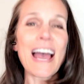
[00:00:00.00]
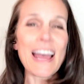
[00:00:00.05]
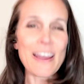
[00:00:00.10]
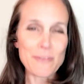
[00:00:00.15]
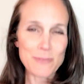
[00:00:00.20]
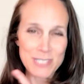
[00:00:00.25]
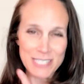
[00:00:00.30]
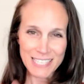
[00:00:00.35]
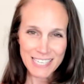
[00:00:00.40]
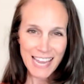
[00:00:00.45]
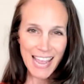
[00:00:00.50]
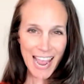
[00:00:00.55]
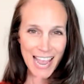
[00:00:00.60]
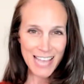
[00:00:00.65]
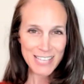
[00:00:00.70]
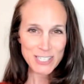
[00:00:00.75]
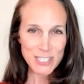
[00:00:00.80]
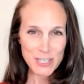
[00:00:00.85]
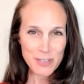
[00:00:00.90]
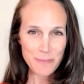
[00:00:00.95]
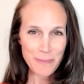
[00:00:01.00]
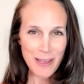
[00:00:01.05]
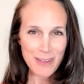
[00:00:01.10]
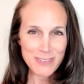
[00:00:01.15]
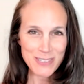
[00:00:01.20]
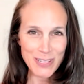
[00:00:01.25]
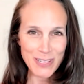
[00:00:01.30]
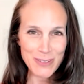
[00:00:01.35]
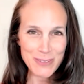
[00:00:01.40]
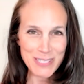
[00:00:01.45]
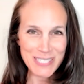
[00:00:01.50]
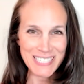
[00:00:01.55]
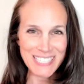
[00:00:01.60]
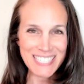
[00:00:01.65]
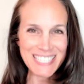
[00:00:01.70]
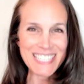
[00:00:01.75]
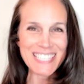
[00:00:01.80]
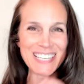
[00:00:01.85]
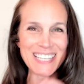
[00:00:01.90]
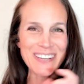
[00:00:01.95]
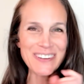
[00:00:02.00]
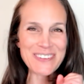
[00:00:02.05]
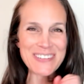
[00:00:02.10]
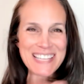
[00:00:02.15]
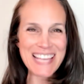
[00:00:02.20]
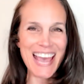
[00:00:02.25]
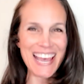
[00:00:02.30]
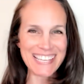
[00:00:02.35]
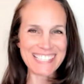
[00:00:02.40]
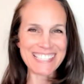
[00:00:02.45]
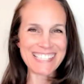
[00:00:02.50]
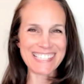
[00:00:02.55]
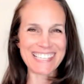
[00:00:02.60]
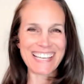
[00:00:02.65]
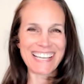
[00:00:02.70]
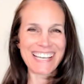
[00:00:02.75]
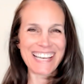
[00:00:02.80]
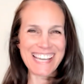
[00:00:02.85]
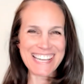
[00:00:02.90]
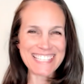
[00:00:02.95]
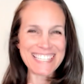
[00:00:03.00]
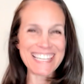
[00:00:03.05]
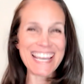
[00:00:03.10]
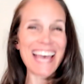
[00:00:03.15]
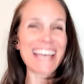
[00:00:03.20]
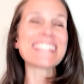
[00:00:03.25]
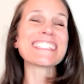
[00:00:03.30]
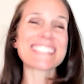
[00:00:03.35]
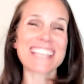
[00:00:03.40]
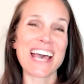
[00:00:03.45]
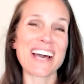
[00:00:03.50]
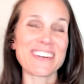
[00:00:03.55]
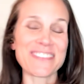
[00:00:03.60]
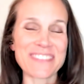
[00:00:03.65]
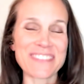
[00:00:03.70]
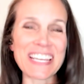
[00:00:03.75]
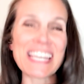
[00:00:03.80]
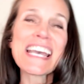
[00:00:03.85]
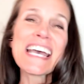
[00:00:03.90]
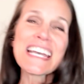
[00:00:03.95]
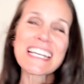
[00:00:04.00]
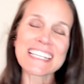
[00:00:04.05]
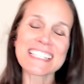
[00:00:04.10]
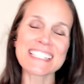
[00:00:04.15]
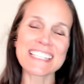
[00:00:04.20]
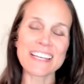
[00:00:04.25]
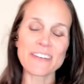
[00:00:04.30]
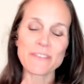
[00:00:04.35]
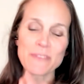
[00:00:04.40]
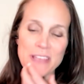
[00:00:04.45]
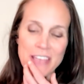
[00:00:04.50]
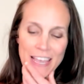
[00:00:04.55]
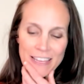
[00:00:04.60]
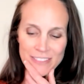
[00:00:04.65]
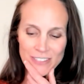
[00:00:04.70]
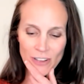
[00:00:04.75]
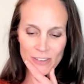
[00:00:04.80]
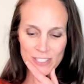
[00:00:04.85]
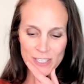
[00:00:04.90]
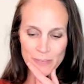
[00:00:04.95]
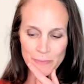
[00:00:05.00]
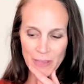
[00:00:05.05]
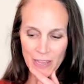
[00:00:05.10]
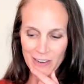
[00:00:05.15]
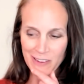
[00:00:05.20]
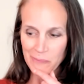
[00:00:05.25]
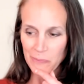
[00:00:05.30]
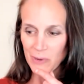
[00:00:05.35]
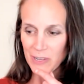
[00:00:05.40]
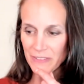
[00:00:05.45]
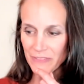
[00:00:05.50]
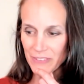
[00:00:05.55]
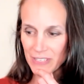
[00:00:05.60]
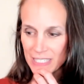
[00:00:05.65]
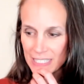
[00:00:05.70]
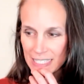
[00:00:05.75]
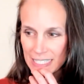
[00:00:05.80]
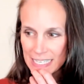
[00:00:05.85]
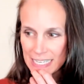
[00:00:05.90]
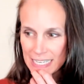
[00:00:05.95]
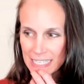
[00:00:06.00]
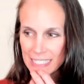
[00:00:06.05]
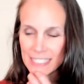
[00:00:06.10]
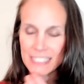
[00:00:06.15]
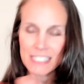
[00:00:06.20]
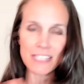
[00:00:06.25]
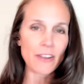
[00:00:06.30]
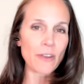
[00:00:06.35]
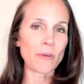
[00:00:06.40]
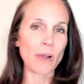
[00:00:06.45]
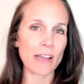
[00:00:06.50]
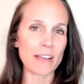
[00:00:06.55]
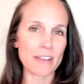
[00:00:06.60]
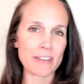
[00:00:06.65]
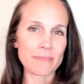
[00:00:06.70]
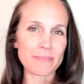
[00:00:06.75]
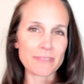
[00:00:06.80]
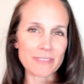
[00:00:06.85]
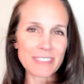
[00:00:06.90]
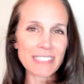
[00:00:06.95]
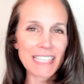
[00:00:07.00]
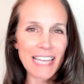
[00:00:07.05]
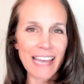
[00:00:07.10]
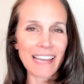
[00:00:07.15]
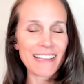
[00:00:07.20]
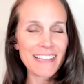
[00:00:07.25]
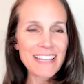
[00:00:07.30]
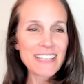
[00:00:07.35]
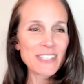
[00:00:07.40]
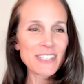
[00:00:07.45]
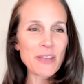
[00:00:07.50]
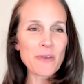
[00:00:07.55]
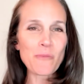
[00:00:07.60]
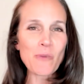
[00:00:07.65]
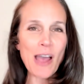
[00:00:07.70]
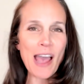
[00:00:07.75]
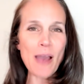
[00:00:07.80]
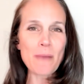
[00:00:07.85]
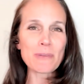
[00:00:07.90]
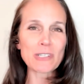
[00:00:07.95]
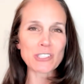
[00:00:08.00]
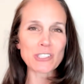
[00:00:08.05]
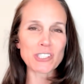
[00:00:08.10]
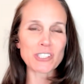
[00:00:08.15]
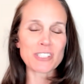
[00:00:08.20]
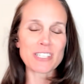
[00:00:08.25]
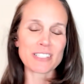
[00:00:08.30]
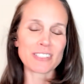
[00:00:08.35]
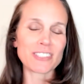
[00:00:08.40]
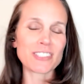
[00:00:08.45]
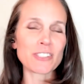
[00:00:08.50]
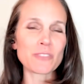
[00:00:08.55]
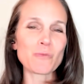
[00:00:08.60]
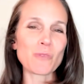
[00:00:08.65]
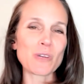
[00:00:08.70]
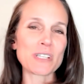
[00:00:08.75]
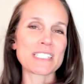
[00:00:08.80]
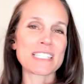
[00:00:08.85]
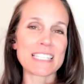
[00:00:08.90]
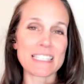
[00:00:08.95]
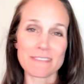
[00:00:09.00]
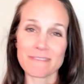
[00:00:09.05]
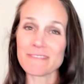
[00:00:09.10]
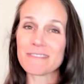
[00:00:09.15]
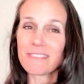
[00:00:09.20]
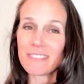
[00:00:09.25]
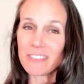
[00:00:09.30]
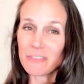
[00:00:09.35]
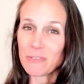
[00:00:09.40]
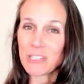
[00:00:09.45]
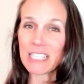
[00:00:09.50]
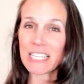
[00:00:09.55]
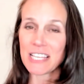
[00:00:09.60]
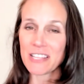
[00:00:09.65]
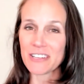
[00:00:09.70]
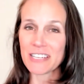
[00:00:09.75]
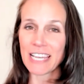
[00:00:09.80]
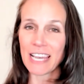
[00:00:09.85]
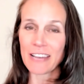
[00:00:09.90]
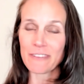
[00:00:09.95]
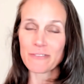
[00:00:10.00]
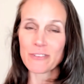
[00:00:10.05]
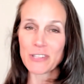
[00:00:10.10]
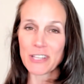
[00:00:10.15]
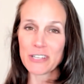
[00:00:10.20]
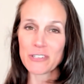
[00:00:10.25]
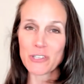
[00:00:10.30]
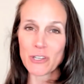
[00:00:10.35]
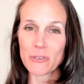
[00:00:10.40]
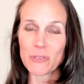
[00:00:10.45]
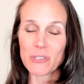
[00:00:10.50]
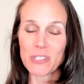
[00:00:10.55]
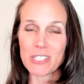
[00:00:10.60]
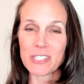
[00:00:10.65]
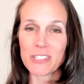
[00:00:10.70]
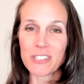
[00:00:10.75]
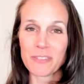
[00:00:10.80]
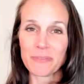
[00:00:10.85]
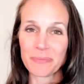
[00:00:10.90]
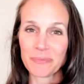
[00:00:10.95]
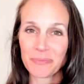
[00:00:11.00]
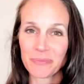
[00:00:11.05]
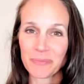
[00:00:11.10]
I was going to ask you about dosage. So yes, tell me. Because we had talked about it previously. Because, yeah. So how much should one really look at for their dosage?